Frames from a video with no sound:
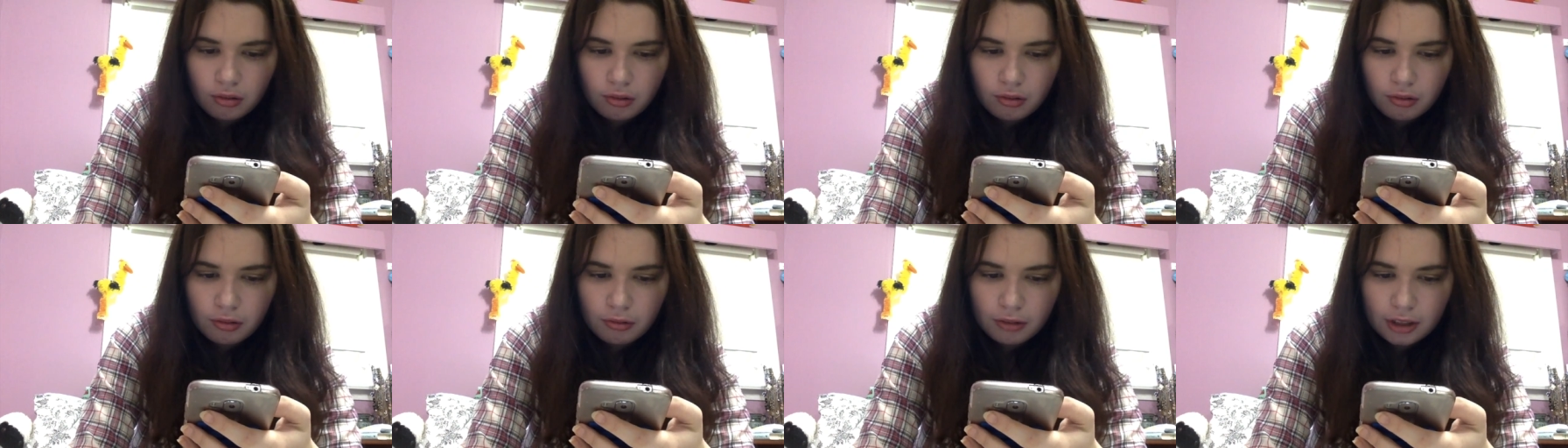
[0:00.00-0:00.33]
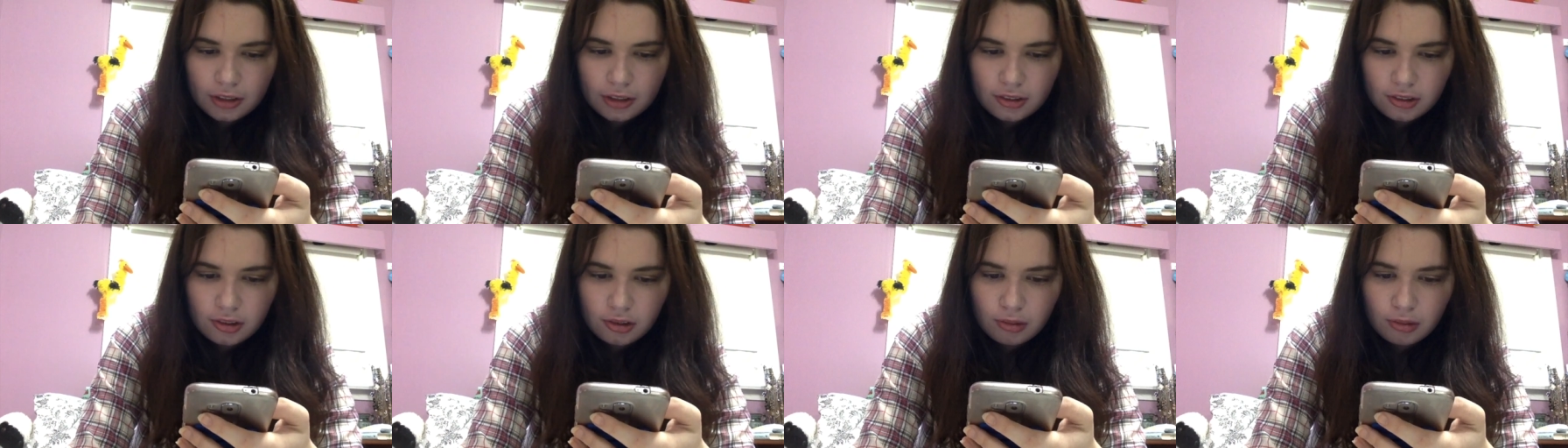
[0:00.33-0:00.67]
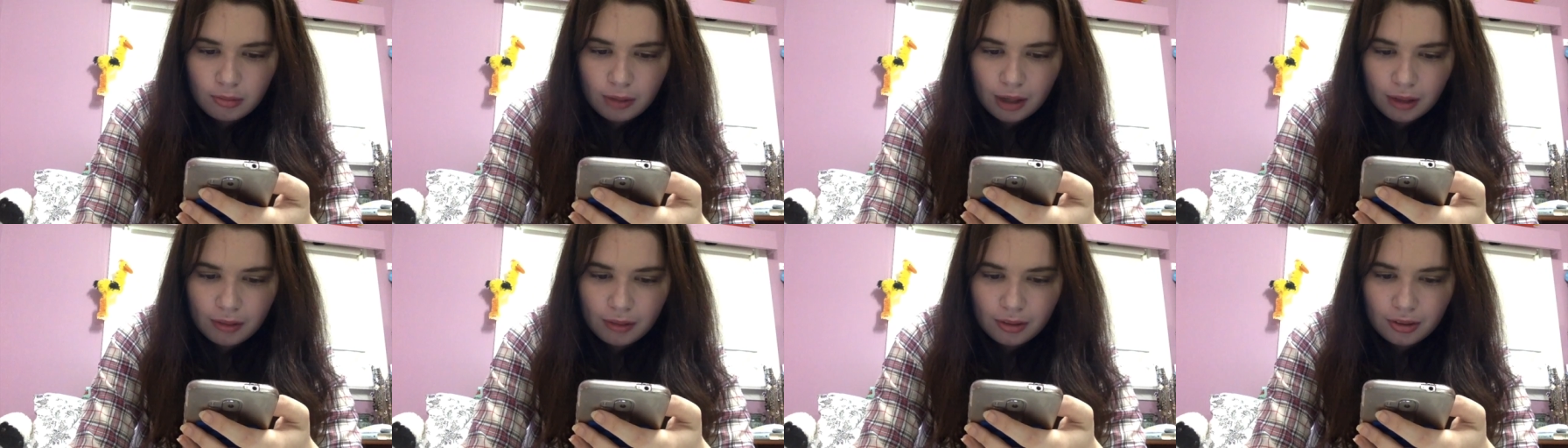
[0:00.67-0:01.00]
What do you
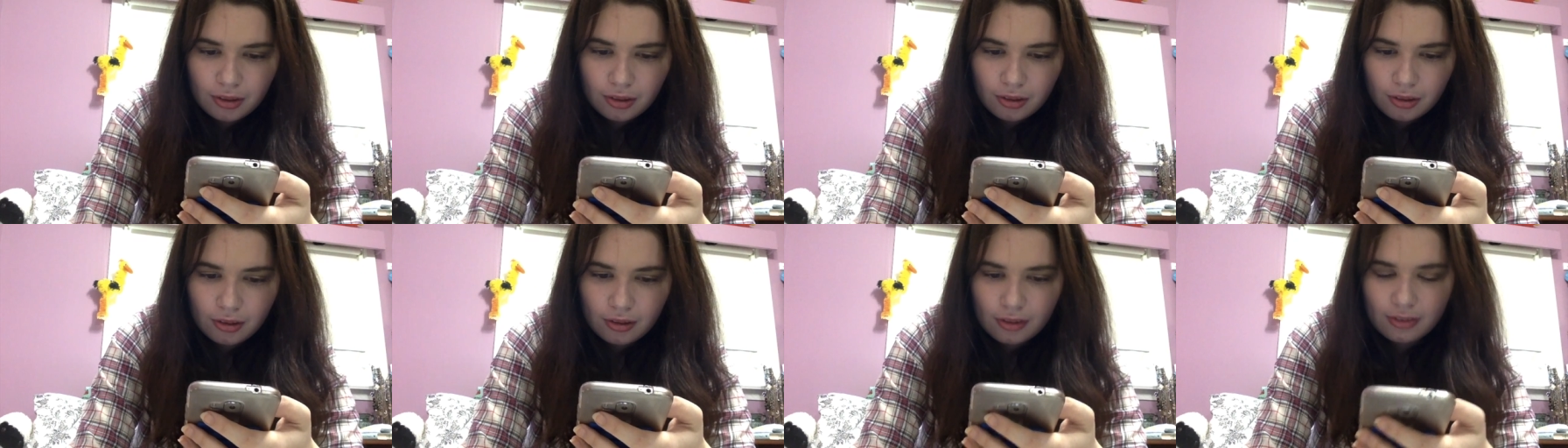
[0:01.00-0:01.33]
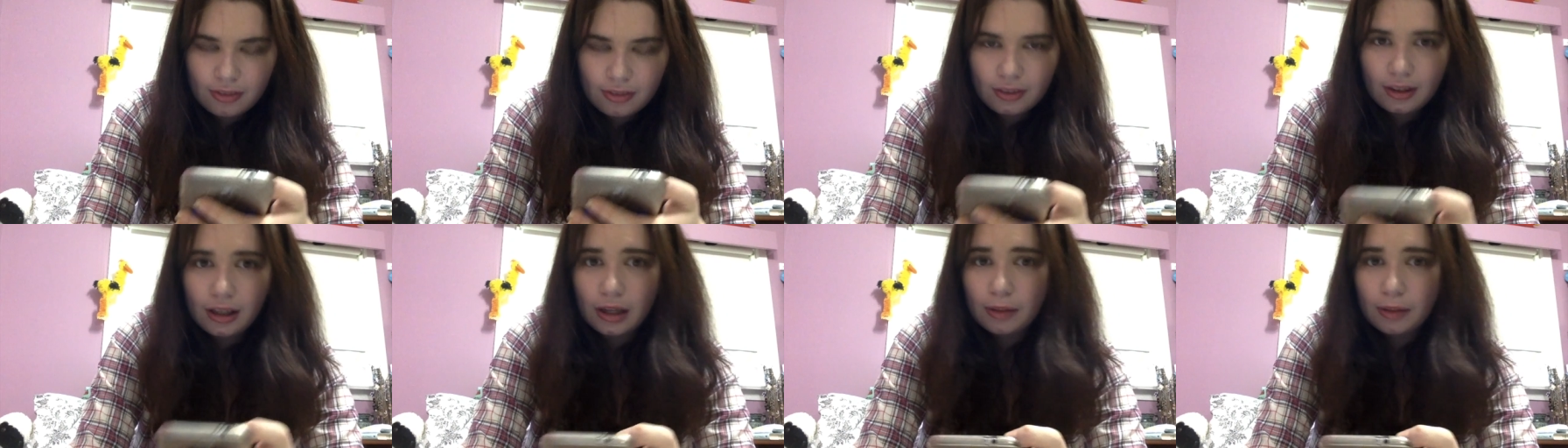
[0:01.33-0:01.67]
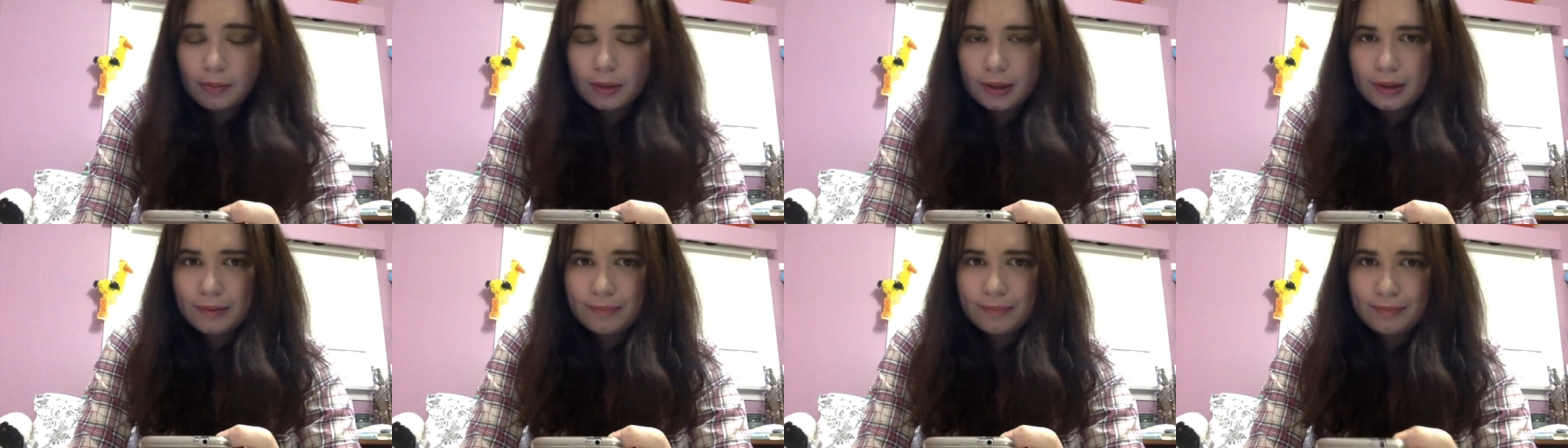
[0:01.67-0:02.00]
wear when you go to sleep?
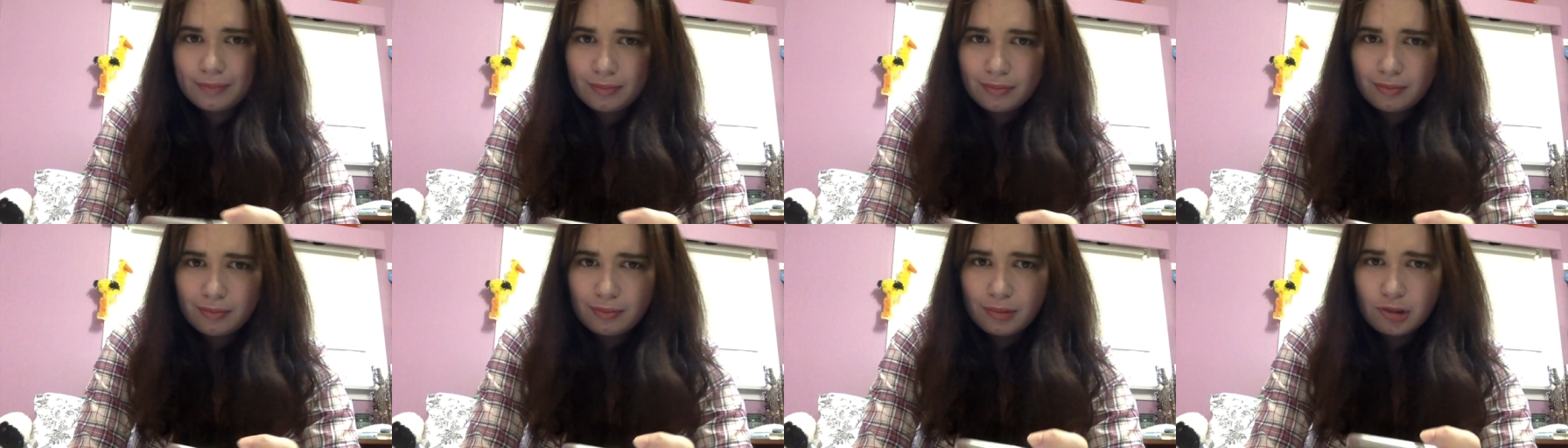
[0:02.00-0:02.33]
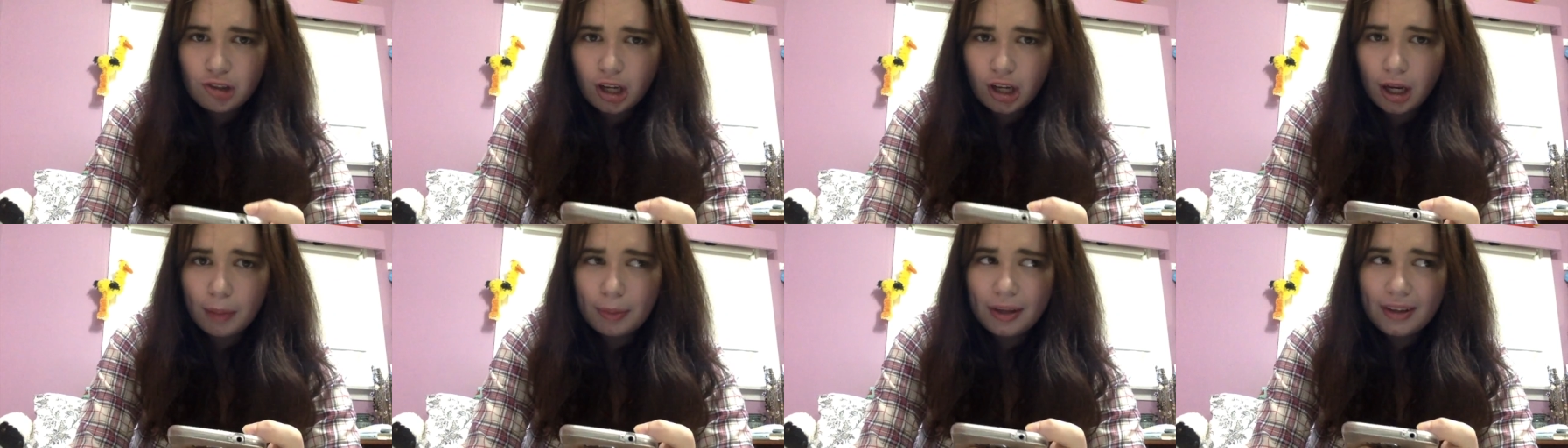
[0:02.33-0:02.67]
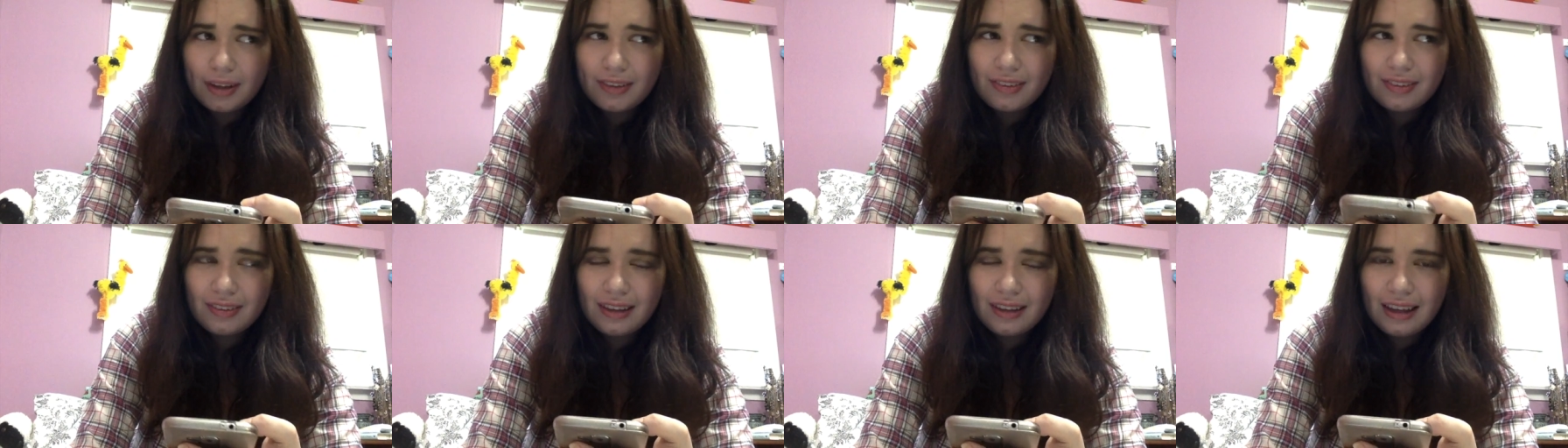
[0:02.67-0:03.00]

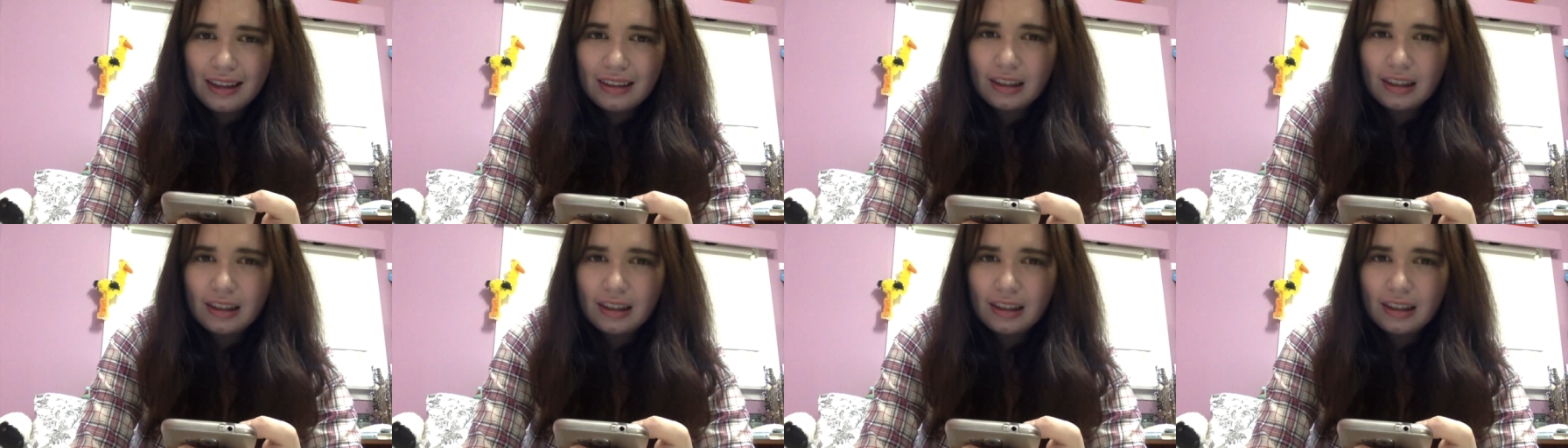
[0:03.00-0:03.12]
Pajamas?